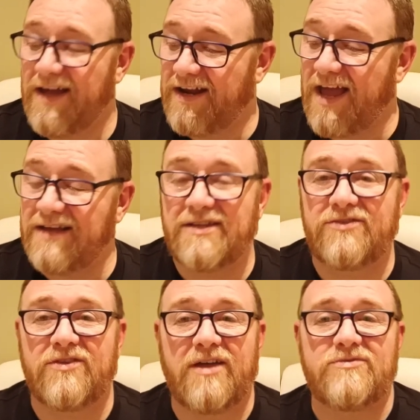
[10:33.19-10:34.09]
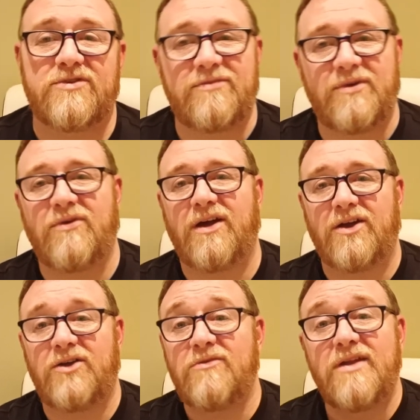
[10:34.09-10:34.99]
And I actually thought that was going to be quite
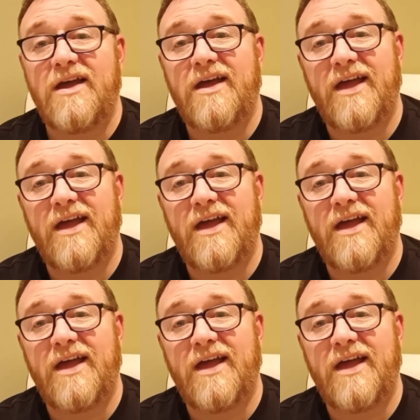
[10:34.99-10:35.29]
a good one.